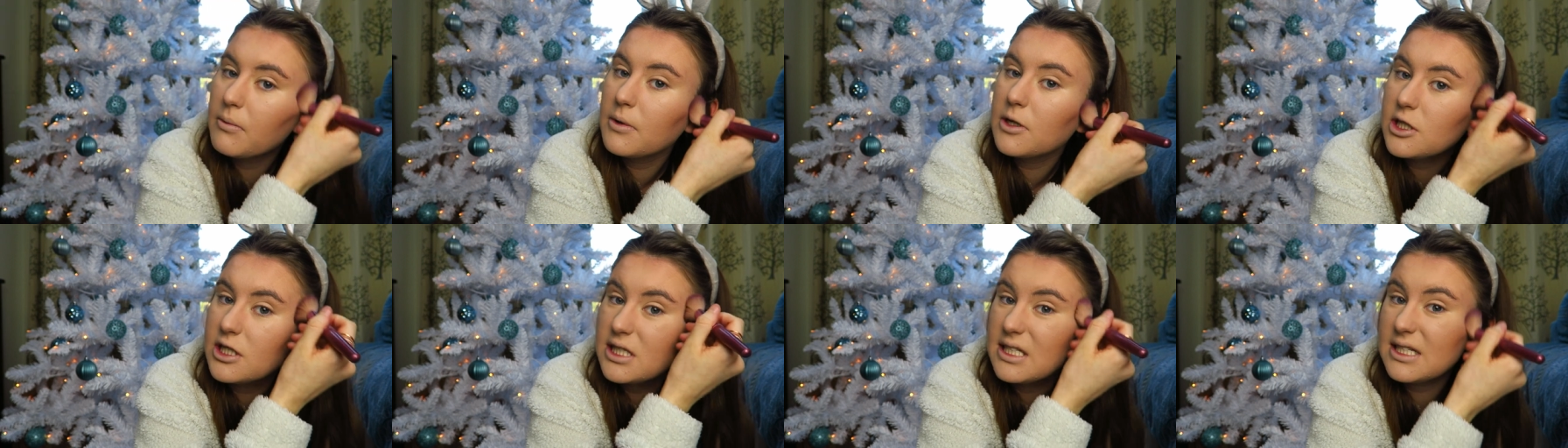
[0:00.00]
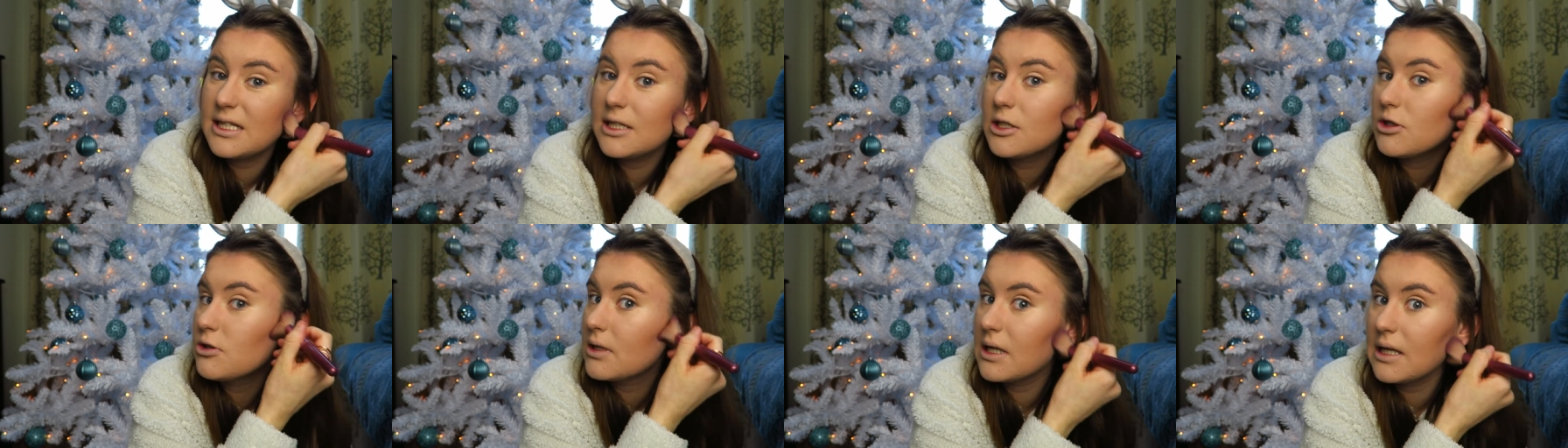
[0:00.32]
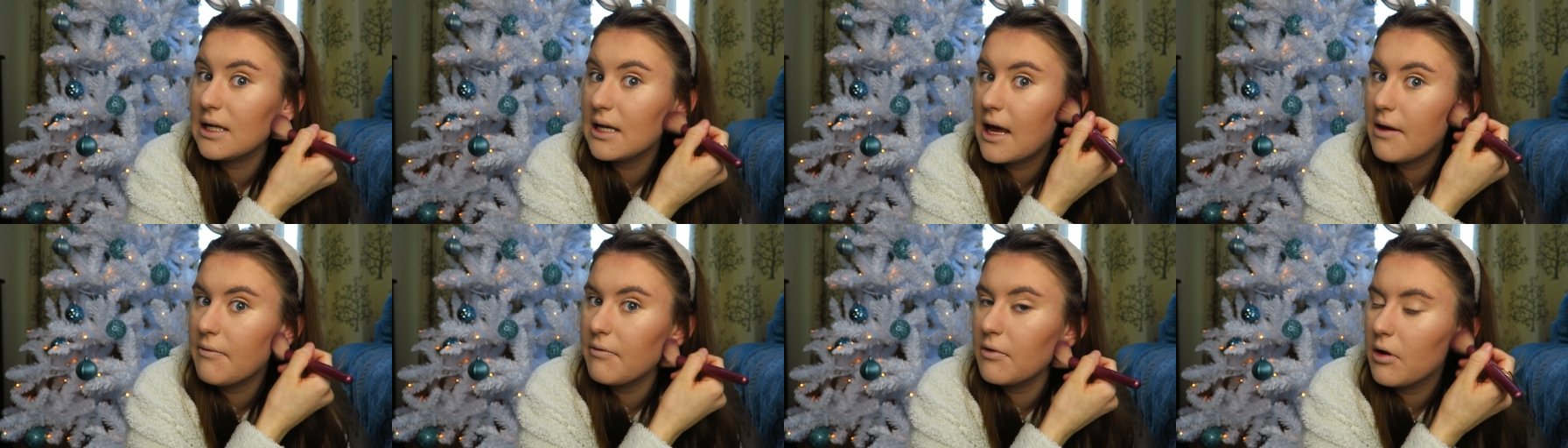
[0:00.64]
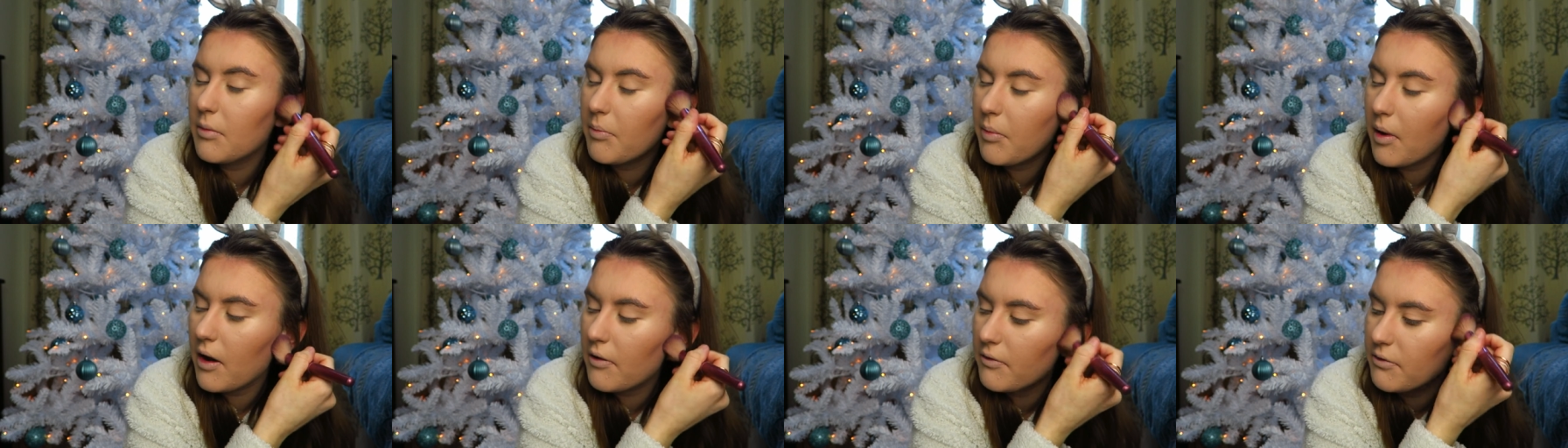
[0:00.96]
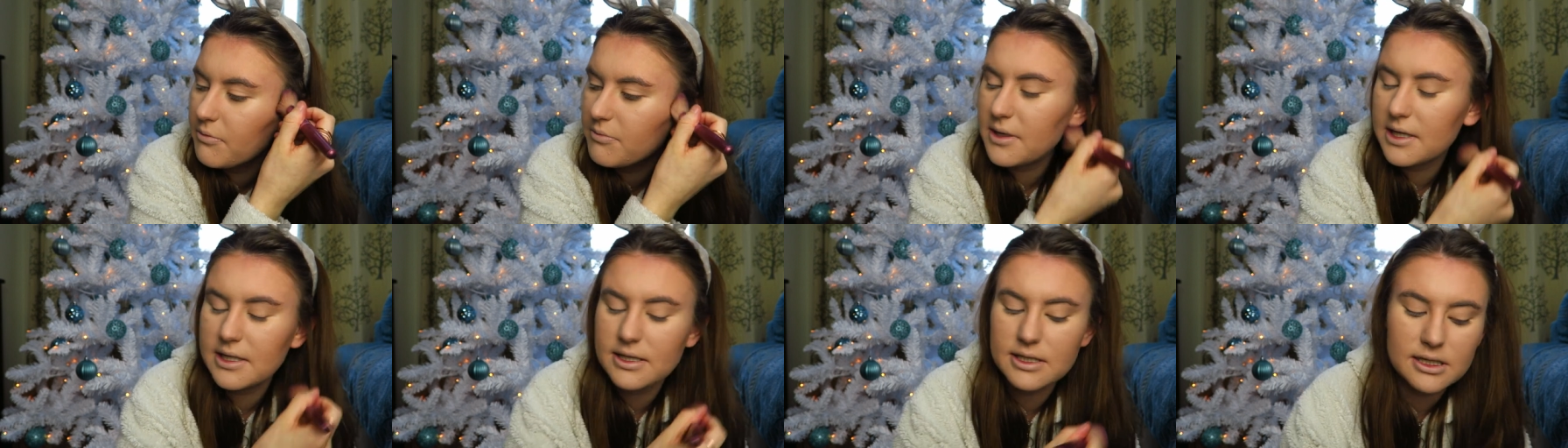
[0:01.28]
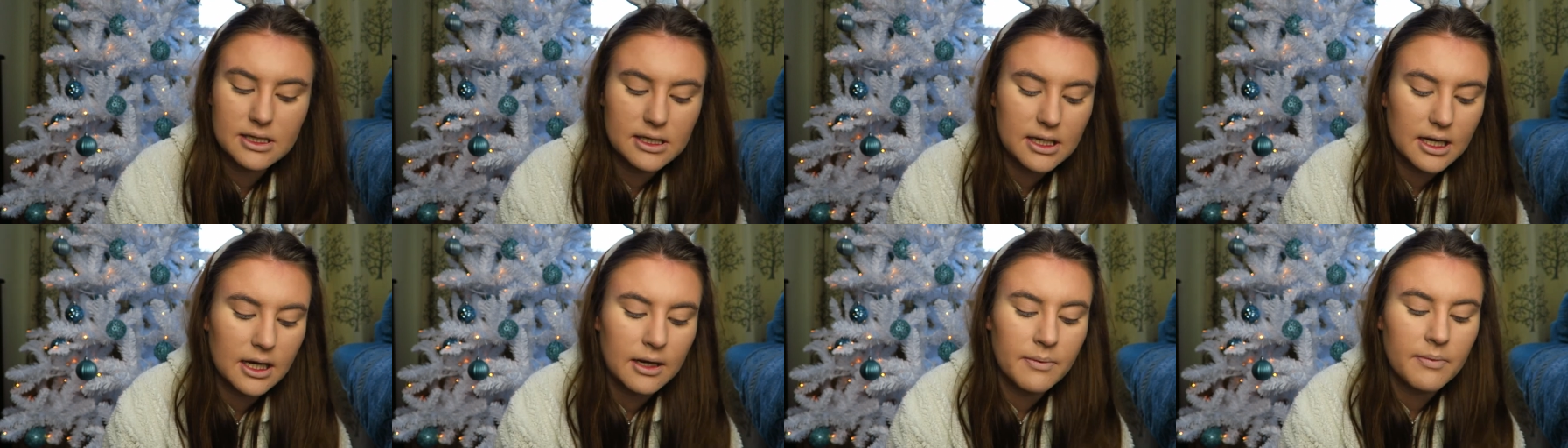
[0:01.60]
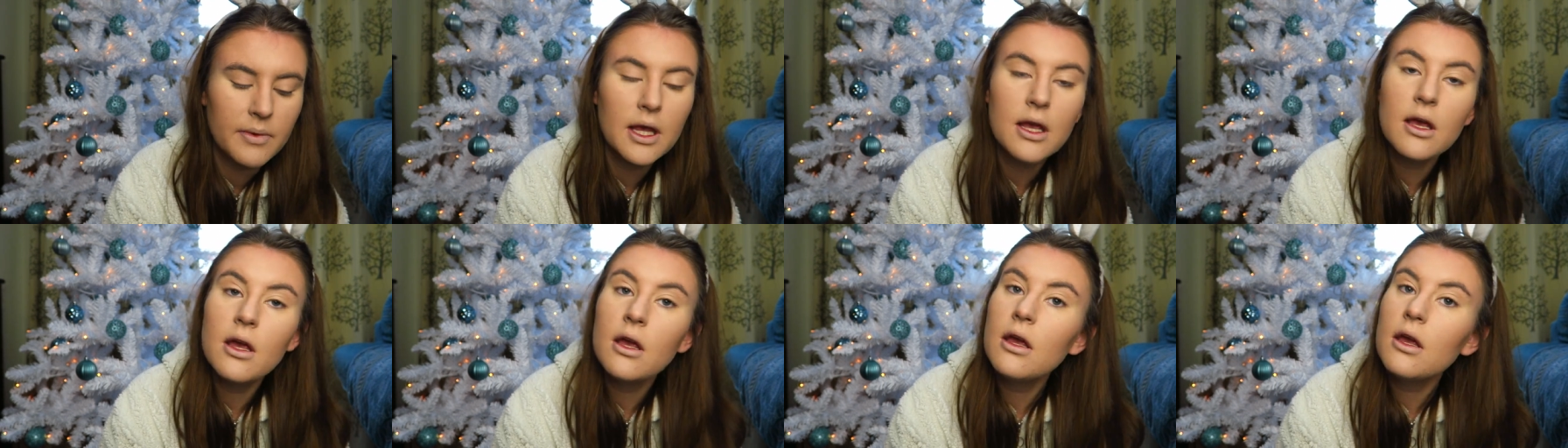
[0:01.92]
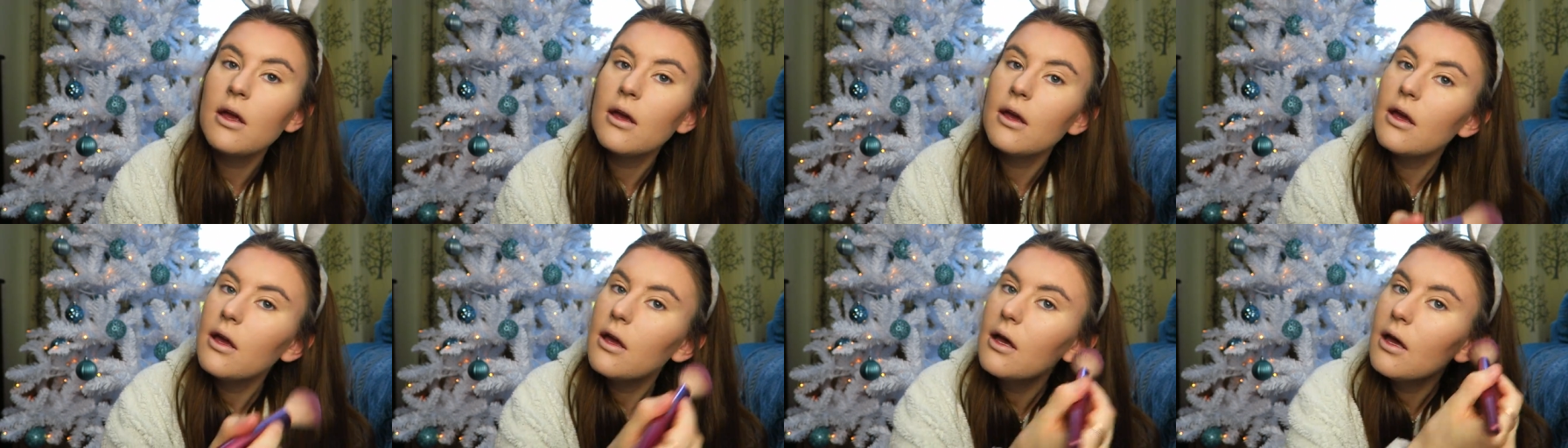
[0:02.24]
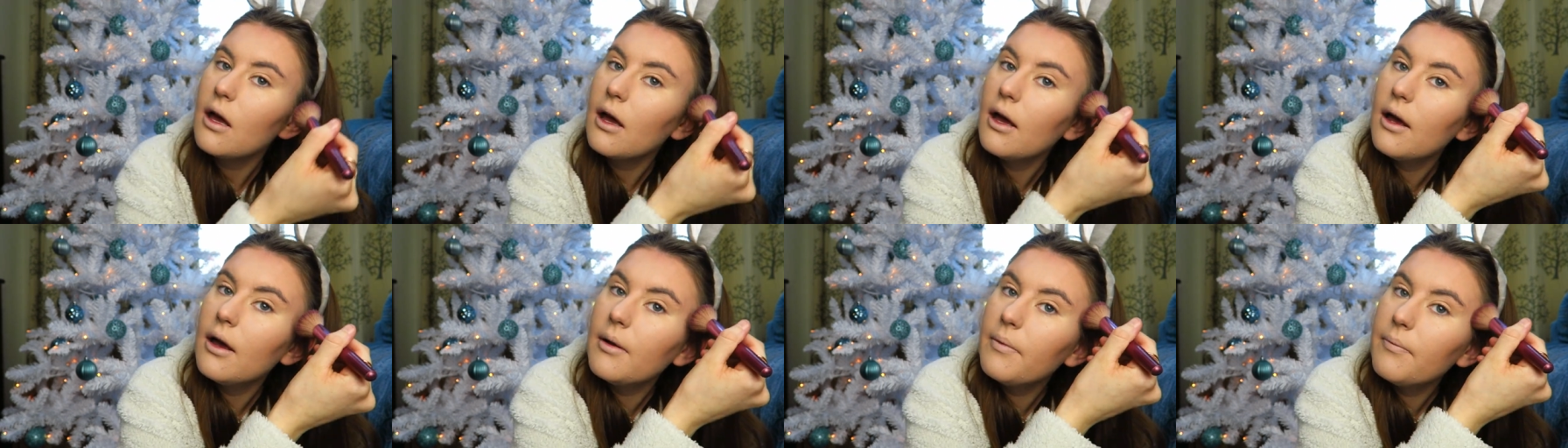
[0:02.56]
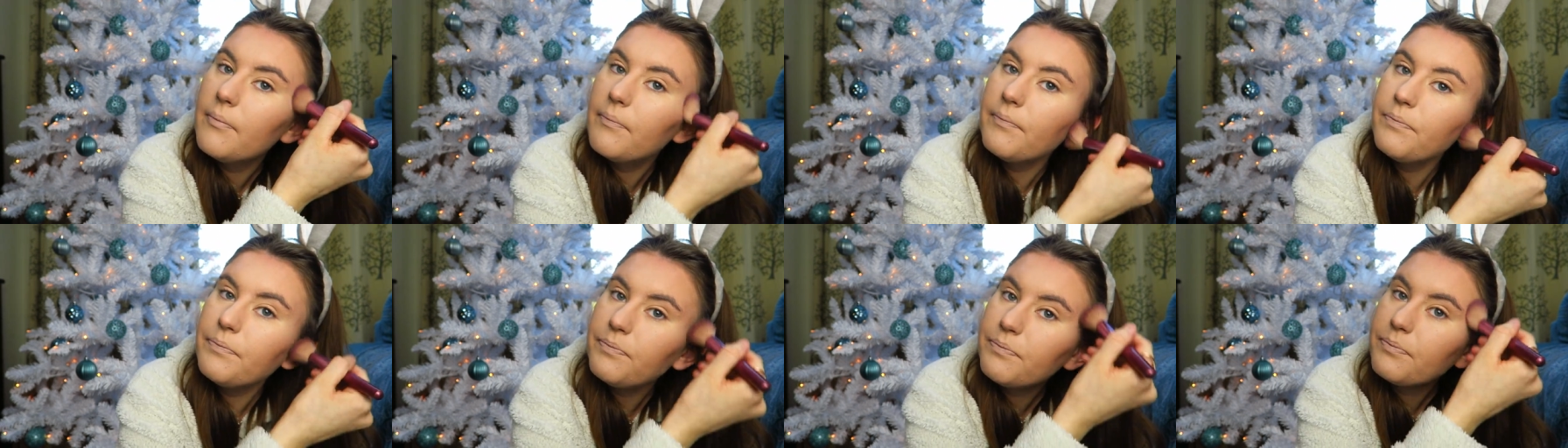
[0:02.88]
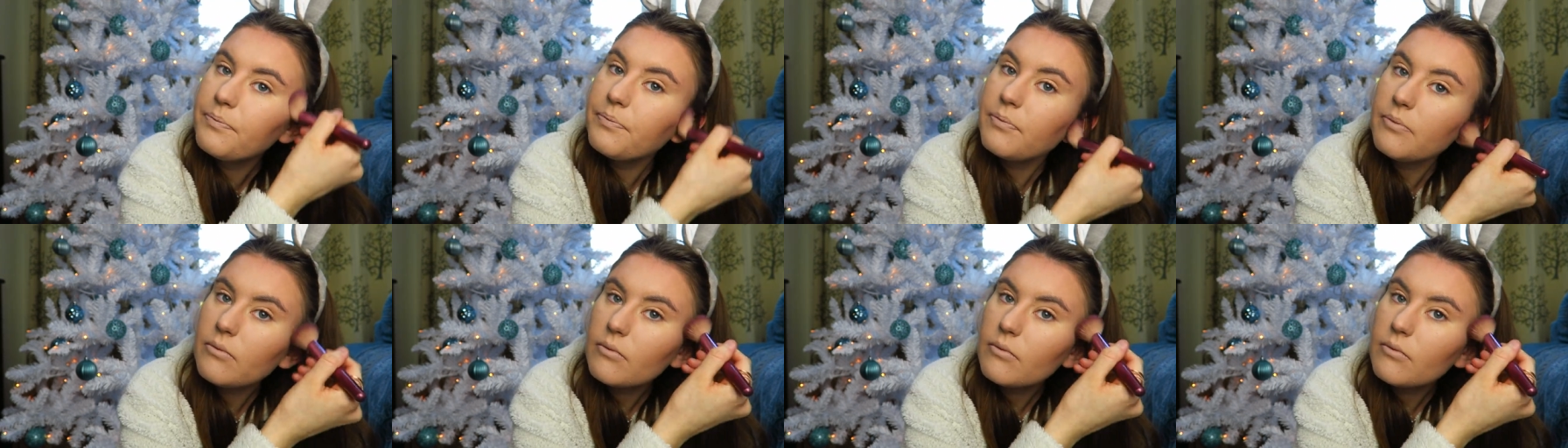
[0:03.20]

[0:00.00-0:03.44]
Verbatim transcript: which is literally never, apart from yesterday. Um...